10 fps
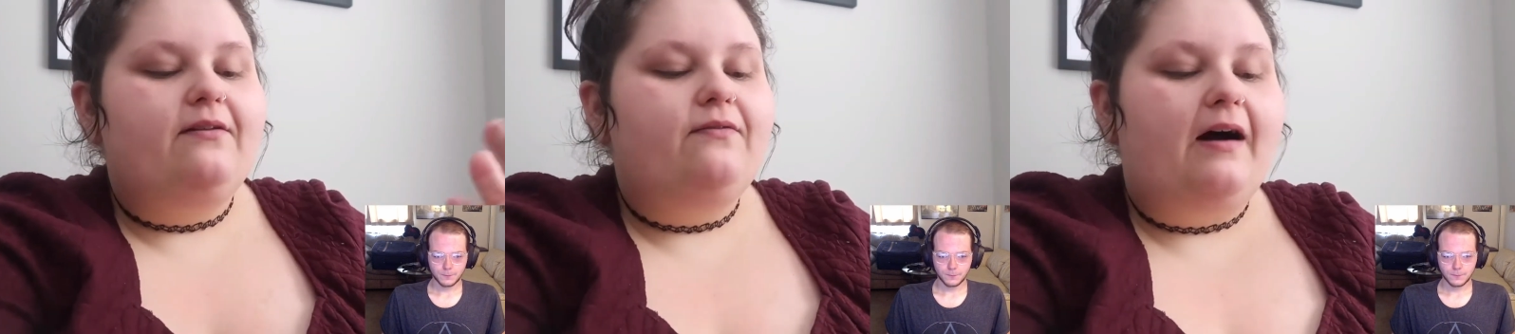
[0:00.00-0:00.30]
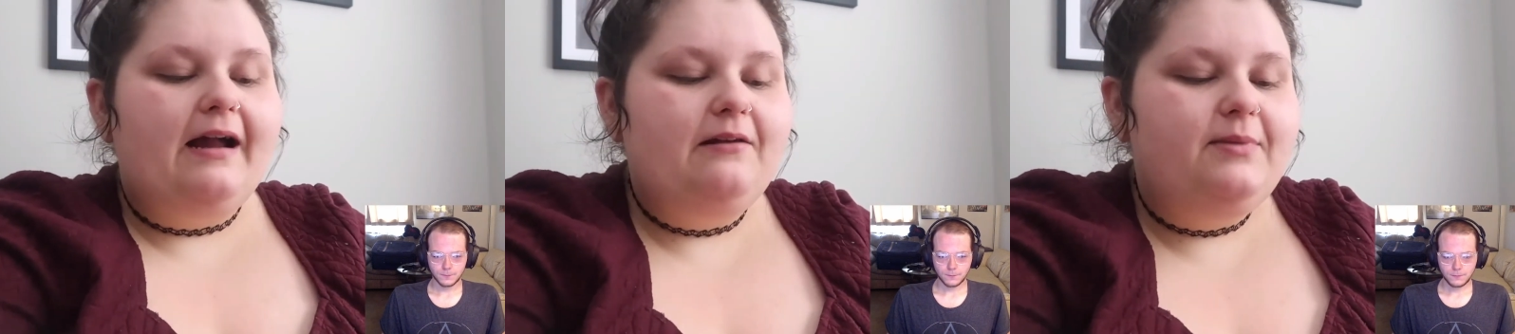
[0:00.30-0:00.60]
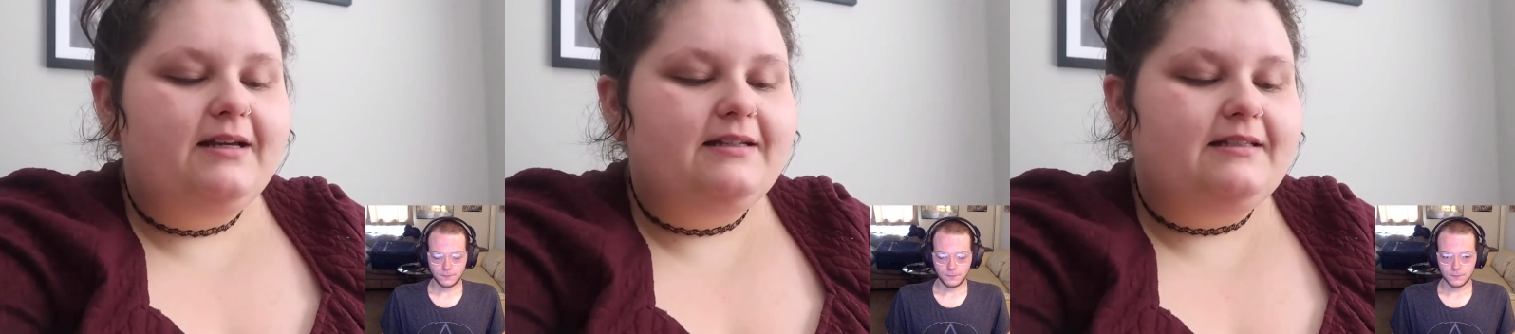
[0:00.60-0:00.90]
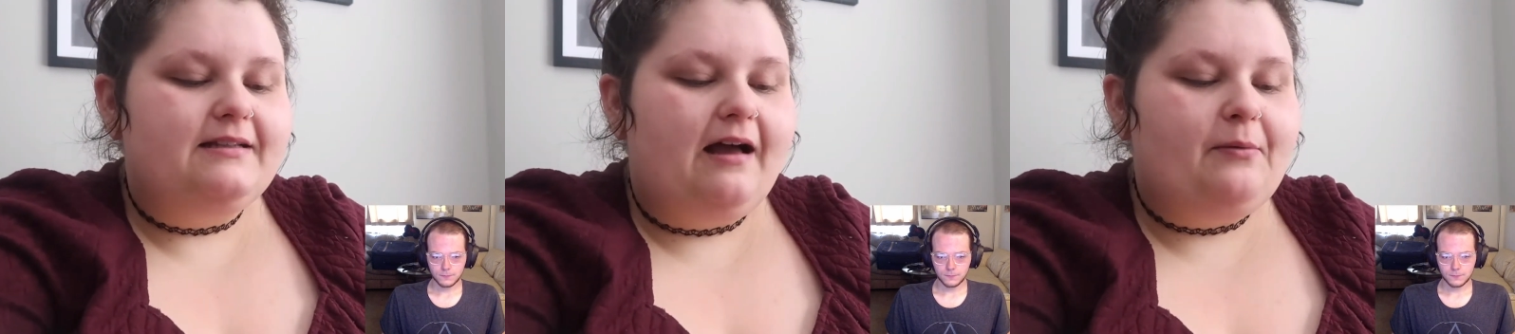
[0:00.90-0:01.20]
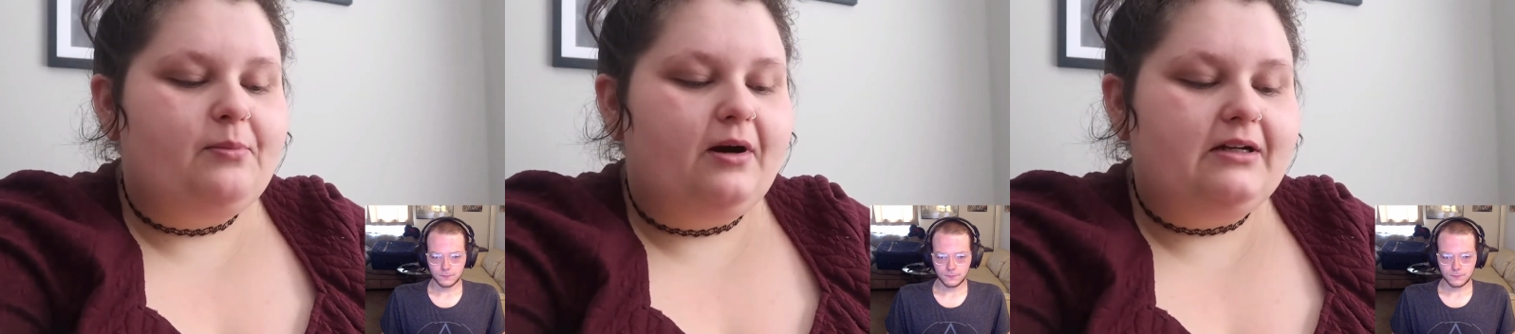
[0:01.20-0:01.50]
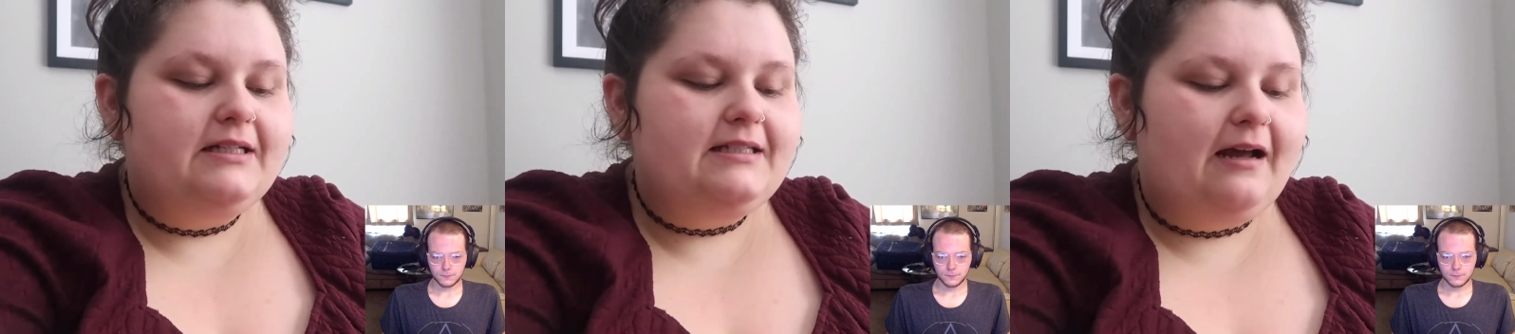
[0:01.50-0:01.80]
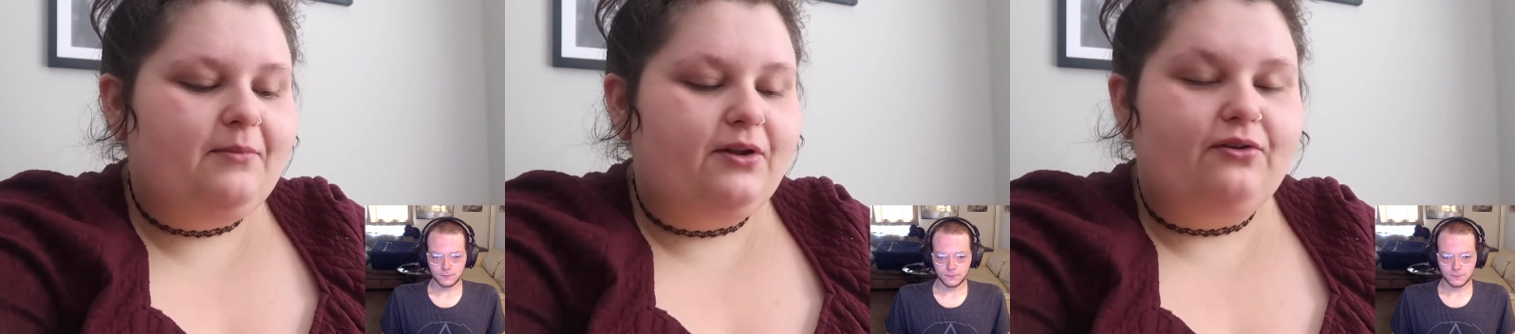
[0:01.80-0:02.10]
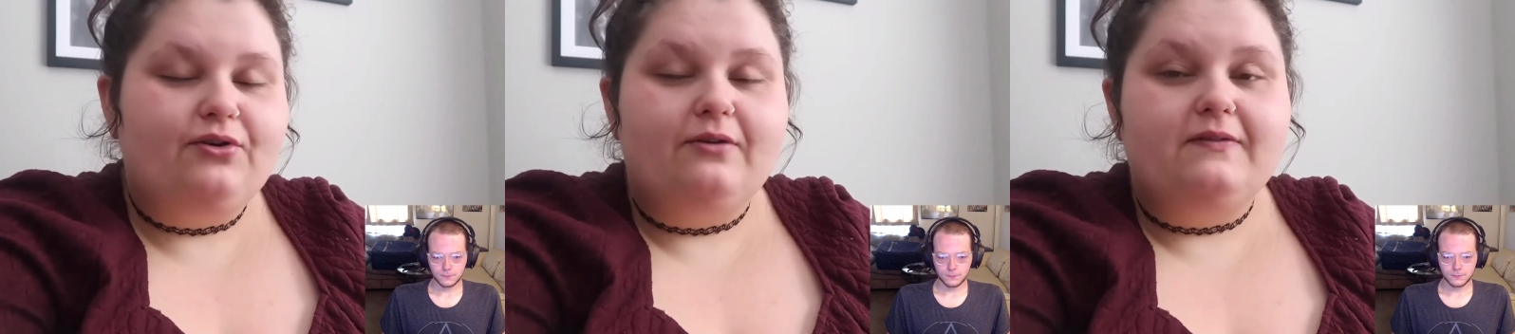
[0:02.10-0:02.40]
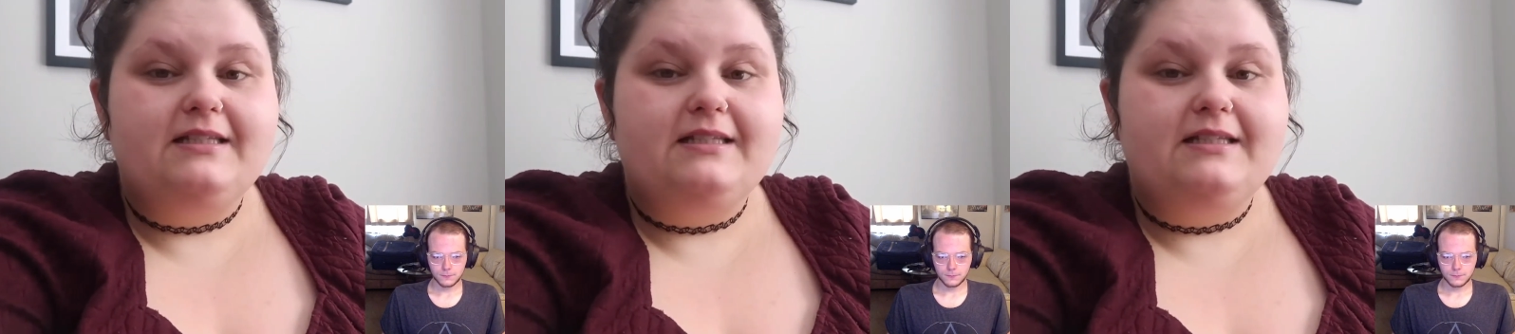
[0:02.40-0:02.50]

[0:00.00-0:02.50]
Speaker 1: fine because I'm gonna be honest, I'm a little nervous